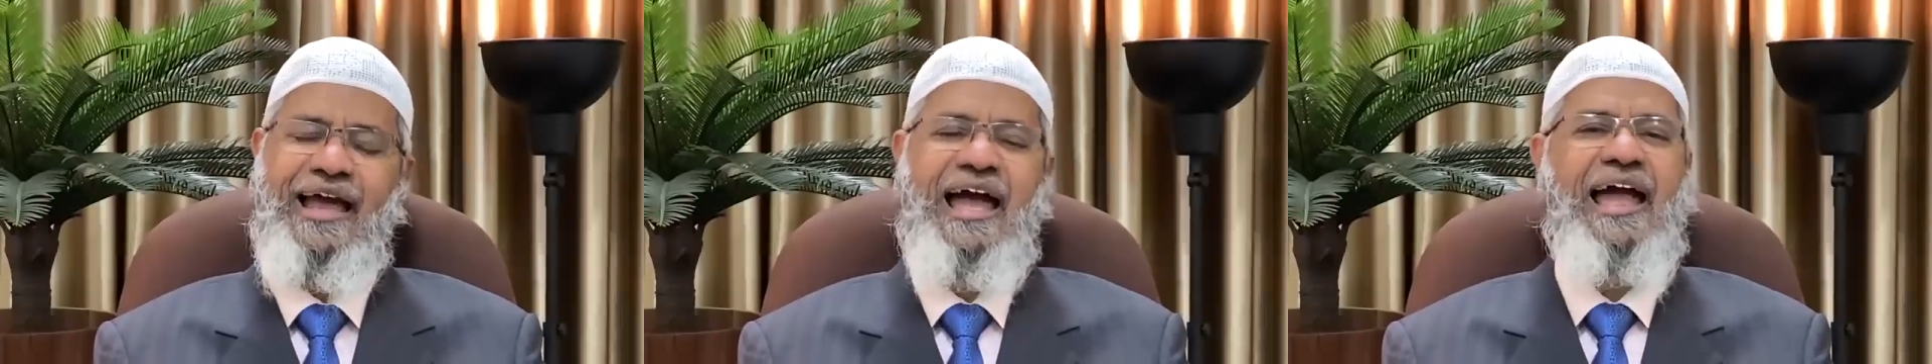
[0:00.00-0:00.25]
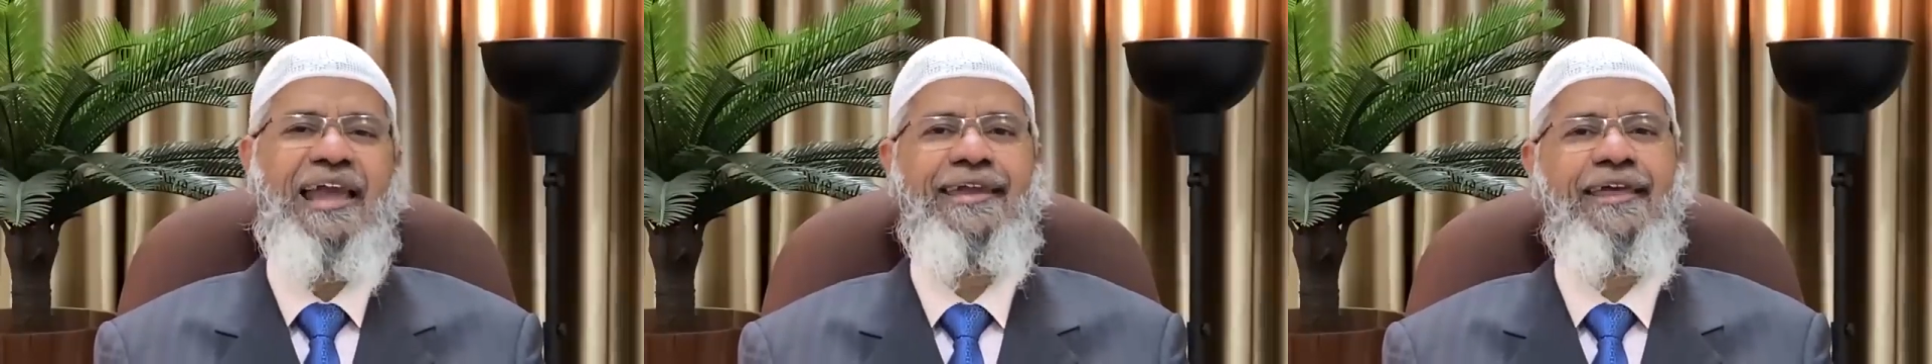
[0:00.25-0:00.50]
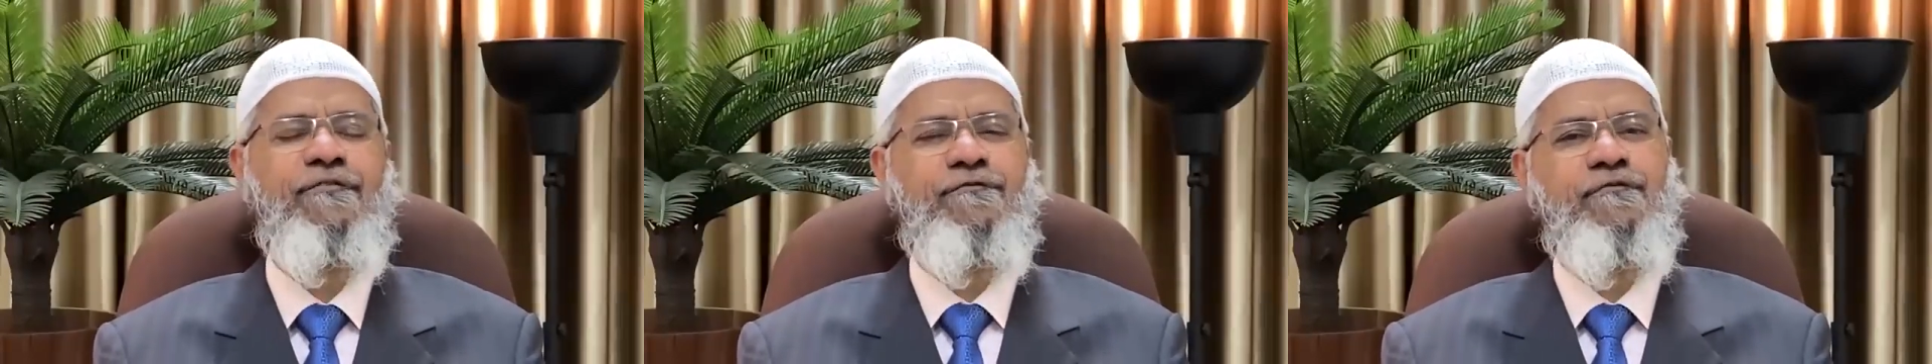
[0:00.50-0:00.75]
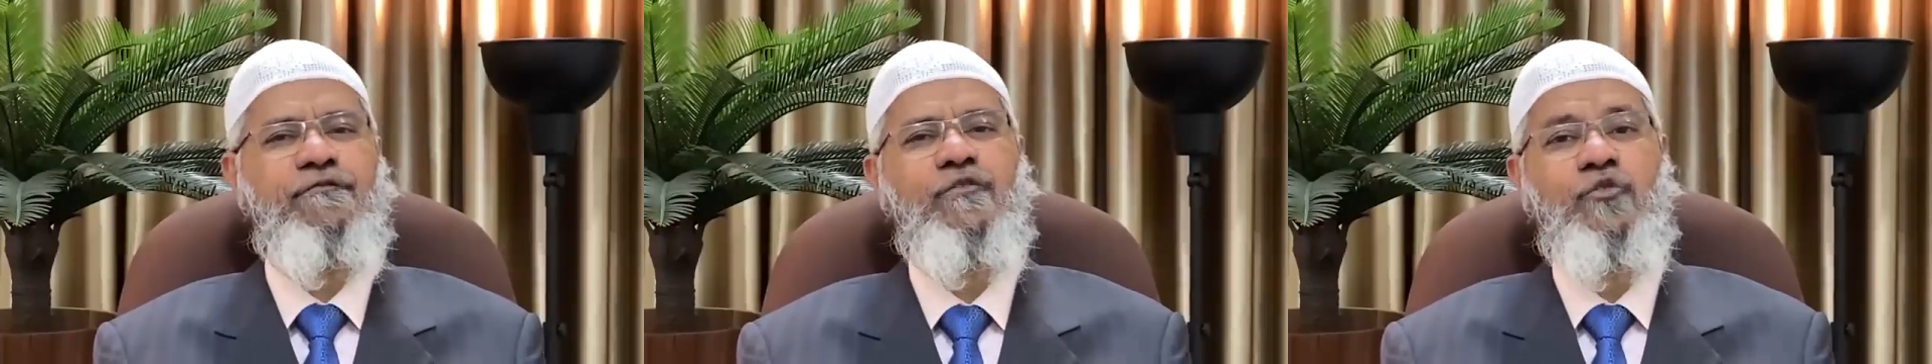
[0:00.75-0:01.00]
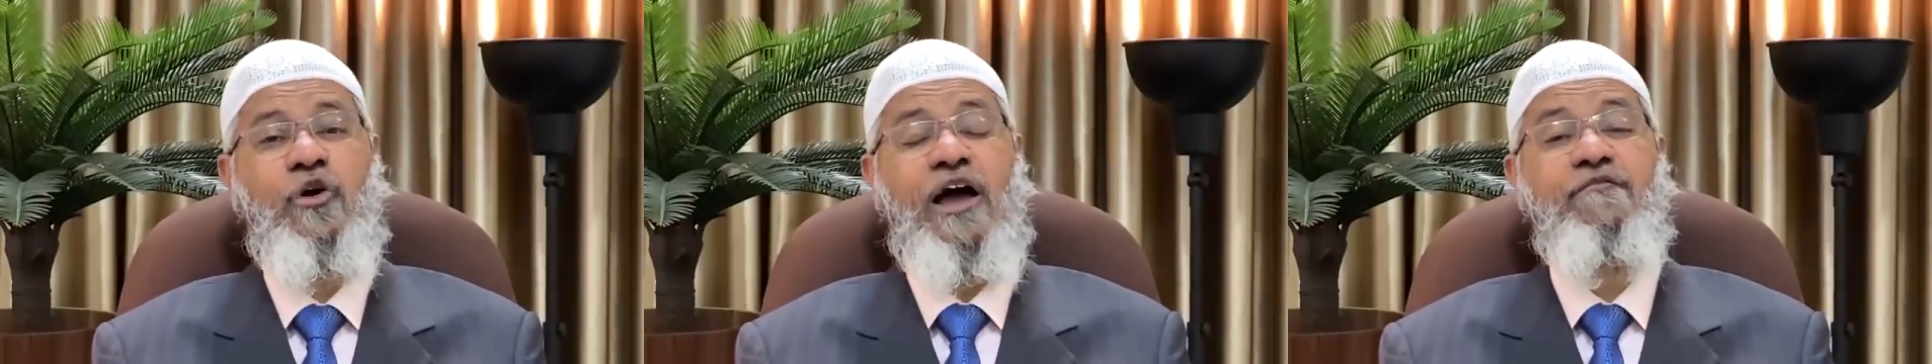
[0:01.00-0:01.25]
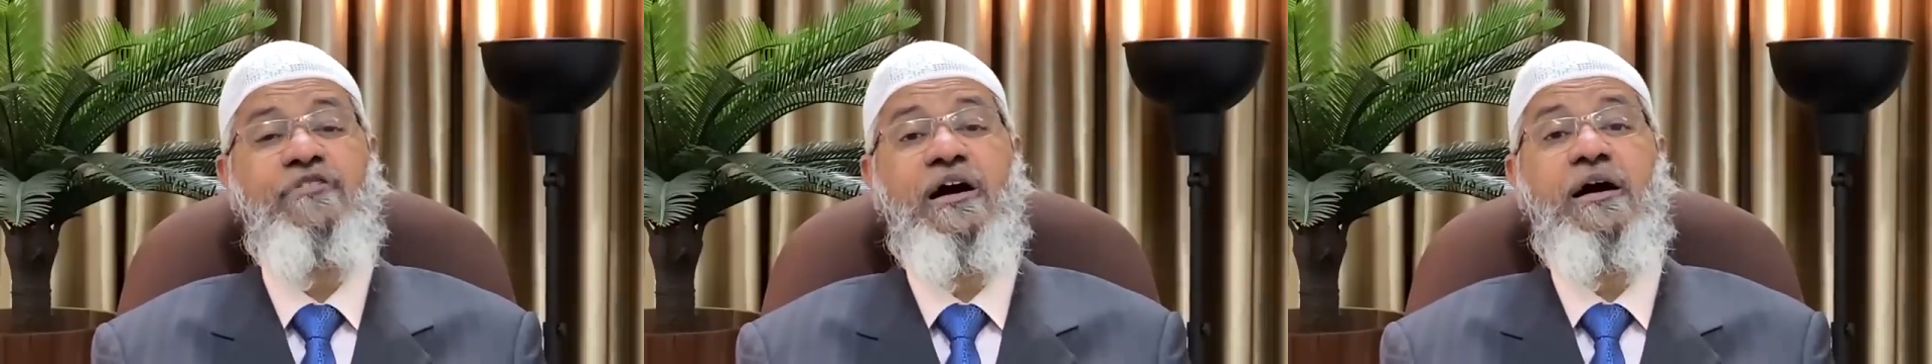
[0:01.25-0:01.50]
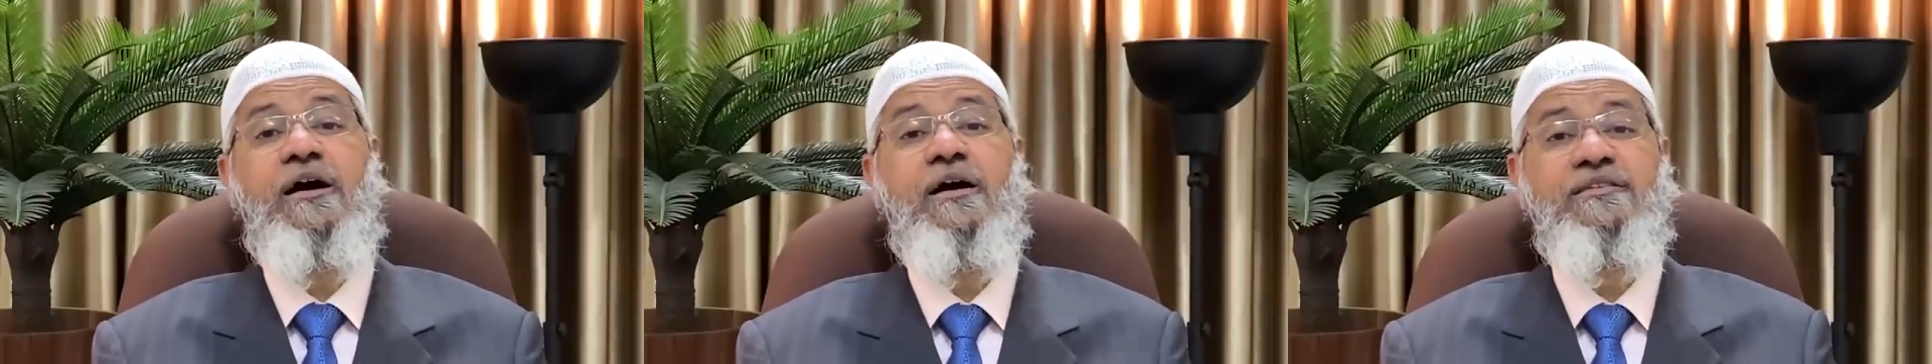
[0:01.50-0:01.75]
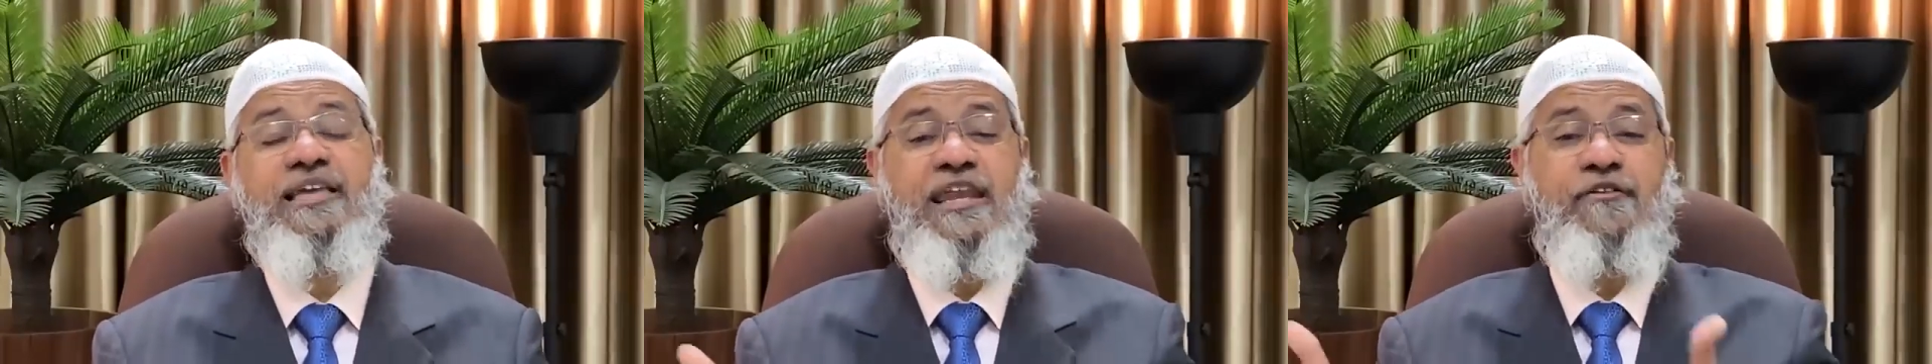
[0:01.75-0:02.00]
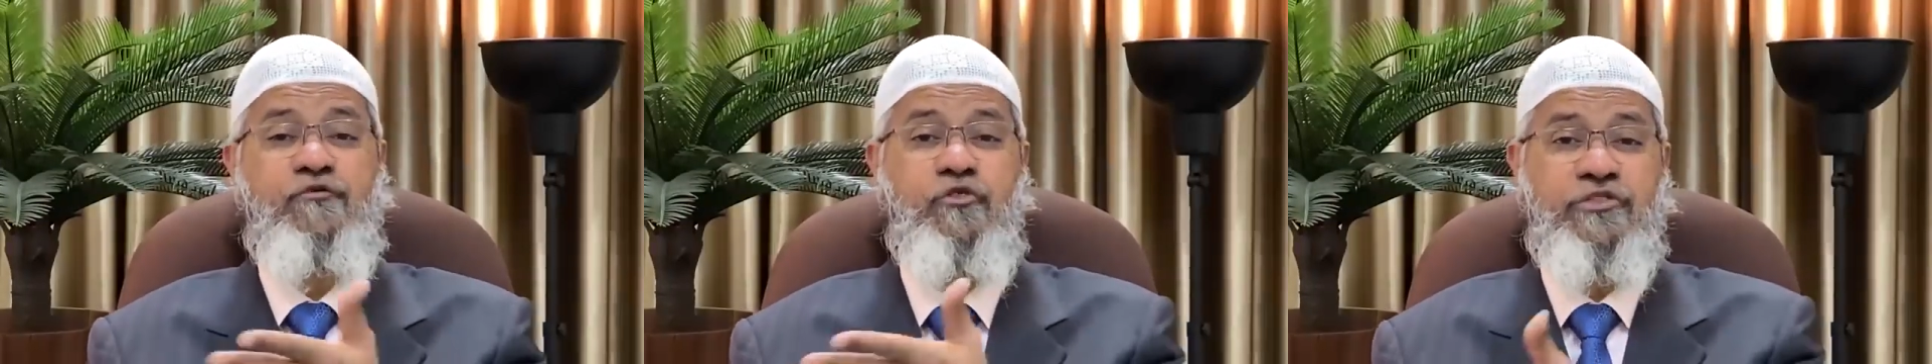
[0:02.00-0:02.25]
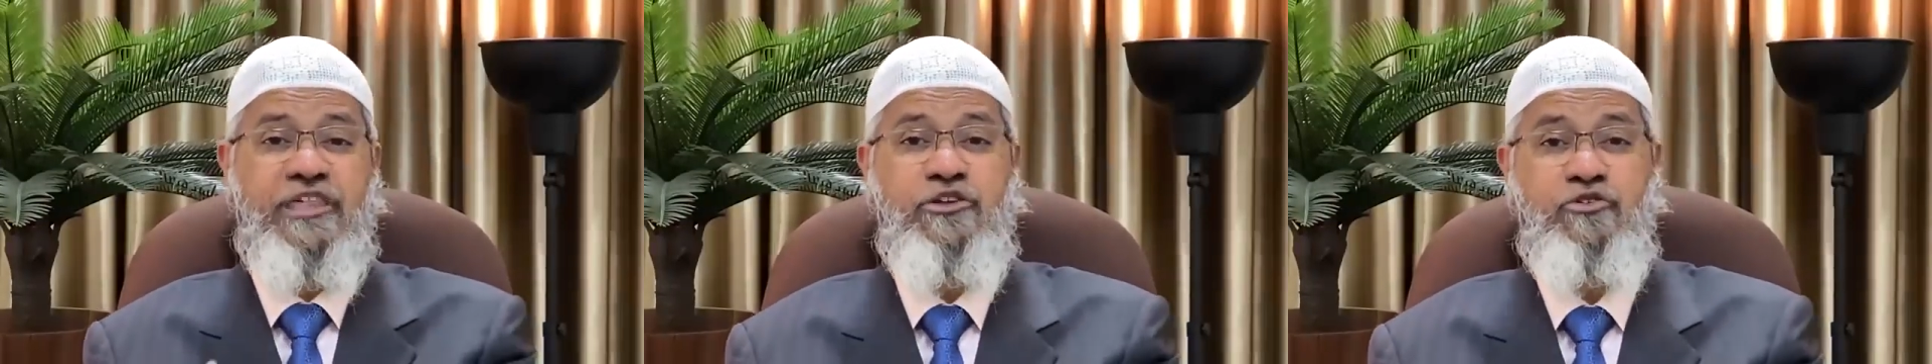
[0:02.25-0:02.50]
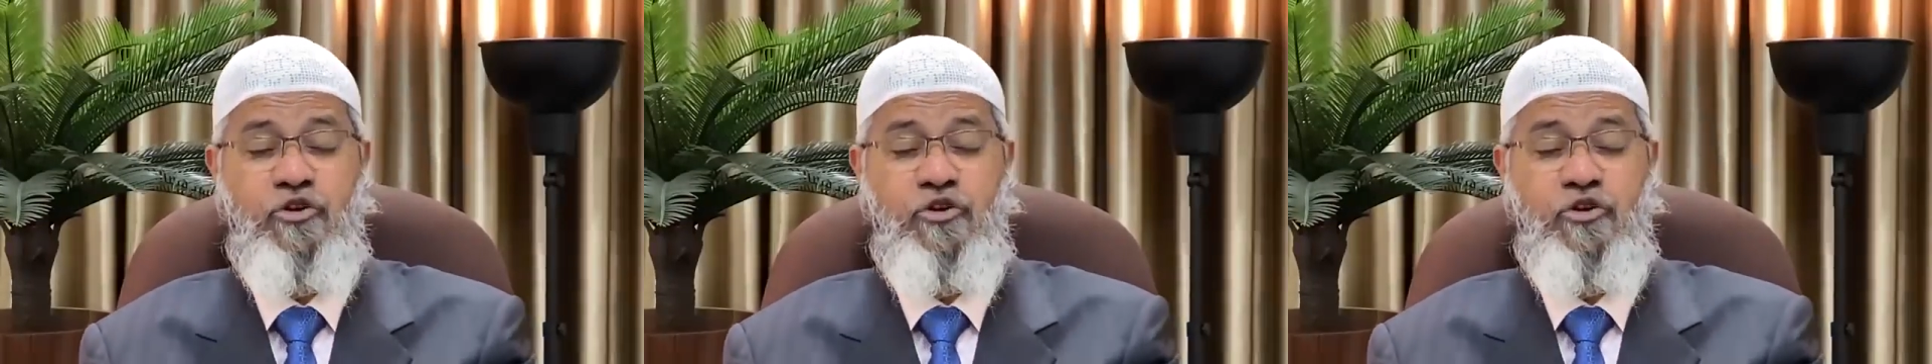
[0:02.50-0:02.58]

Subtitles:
And if you have the urge and if you think